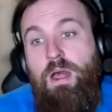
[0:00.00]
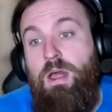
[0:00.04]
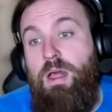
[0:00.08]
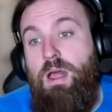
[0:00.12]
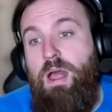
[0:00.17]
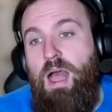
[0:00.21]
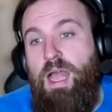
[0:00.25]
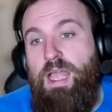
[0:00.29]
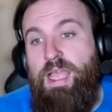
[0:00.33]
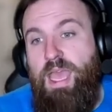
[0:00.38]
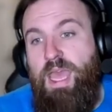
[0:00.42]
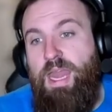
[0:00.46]

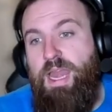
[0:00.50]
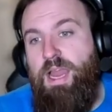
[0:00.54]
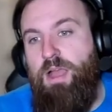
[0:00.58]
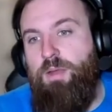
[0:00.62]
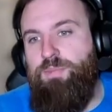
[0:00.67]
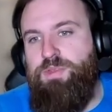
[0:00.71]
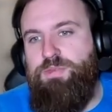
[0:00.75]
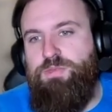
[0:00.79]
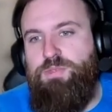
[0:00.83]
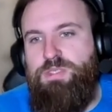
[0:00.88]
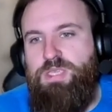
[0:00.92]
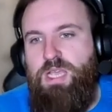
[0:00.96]
Again, I hope this
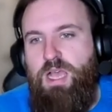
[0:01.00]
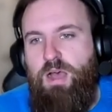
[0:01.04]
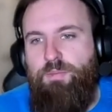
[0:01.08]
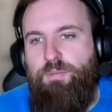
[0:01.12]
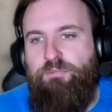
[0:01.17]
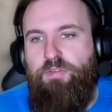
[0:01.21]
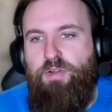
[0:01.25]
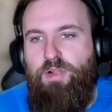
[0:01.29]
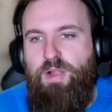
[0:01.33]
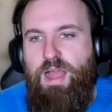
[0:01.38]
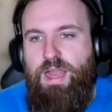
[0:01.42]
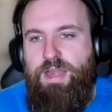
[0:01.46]
was
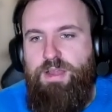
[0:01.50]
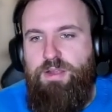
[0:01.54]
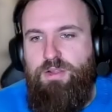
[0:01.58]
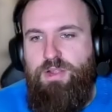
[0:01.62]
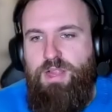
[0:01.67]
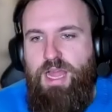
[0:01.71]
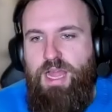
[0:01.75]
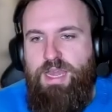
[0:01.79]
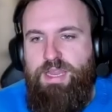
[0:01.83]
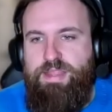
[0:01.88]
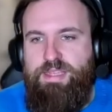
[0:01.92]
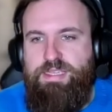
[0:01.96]
helpful. I know a
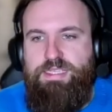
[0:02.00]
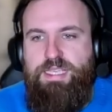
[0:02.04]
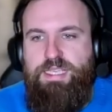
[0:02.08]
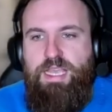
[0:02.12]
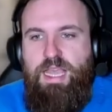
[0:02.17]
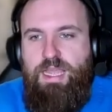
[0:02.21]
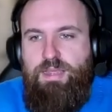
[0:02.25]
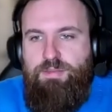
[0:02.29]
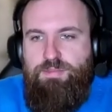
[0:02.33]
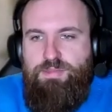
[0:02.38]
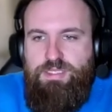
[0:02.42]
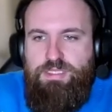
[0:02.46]
lot of the
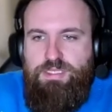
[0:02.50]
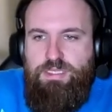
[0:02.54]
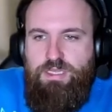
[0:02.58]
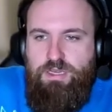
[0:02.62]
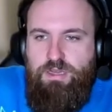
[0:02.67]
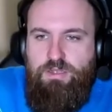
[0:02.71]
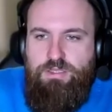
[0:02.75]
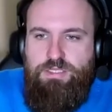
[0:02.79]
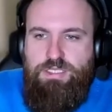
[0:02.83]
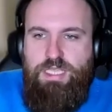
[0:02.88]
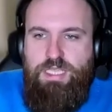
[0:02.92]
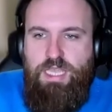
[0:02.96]
times,
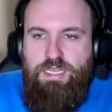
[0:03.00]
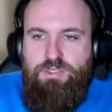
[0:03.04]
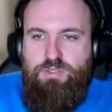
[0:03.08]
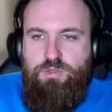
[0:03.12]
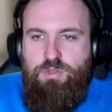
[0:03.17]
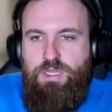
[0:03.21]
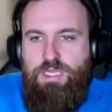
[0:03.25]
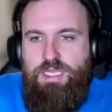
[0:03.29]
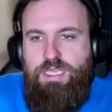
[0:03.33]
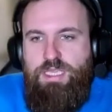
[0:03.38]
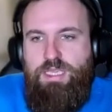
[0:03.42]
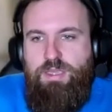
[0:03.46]

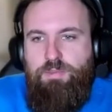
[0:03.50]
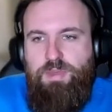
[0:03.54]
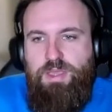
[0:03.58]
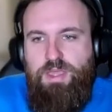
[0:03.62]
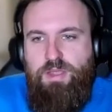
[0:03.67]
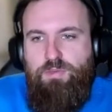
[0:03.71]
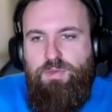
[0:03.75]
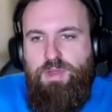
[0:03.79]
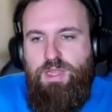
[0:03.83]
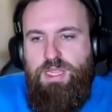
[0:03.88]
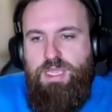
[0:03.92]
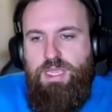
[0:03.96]
scheduling can be a
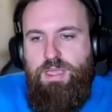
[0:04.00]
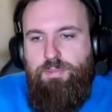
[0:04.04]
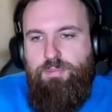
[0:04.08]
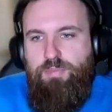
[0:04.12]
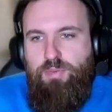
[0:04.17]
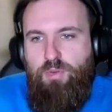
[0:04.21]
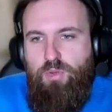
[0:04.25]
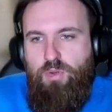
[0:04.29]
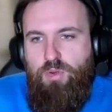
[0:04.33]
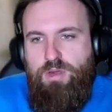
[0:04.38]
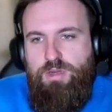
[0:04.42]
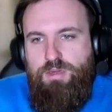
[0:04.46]
really
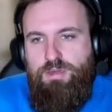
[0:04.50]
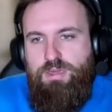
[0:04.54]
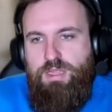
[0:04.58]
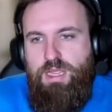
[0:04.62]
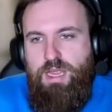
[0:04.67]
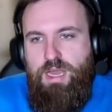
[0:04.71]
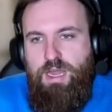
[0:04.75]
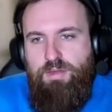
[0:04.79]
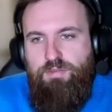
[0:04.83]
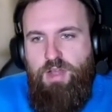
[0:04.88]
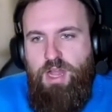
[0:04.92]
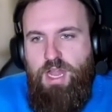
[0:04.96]
important kind
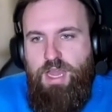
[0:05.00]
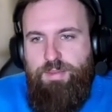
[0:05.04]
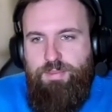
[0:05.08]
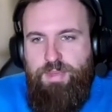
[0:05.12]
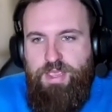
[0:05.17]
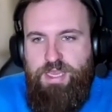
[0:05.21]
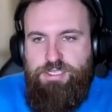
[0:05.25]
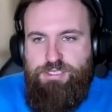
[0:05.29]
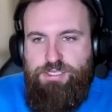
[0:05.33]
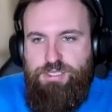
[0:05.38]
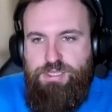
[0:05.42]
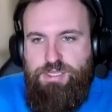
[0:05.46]
of
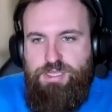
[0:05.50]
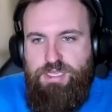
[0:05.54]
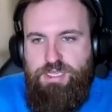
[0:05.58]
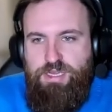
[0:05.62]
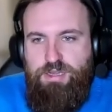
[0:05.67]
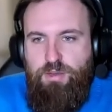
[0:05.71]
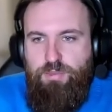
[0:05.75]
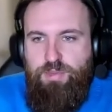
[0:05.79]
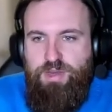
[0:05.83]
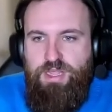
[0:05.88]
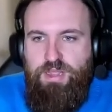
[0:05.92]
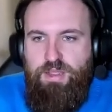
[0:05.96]
automation thing.
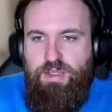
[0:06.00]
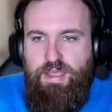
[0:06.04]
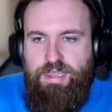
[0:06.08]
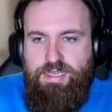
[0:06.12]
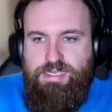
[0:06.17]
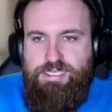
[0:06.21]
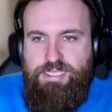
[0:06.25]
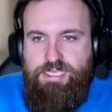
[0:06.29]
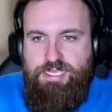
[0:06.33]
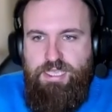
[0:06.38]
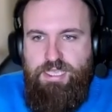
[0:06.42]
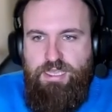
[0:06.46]
Nobody likes
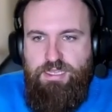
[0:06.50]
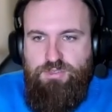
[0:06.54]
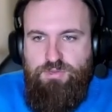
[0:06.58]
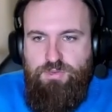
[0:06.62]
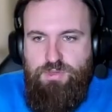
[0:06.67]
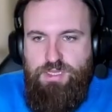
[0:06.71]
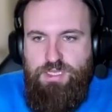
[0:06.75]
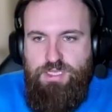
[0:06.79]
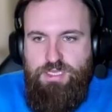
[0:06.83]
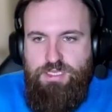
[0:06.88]
scheduling.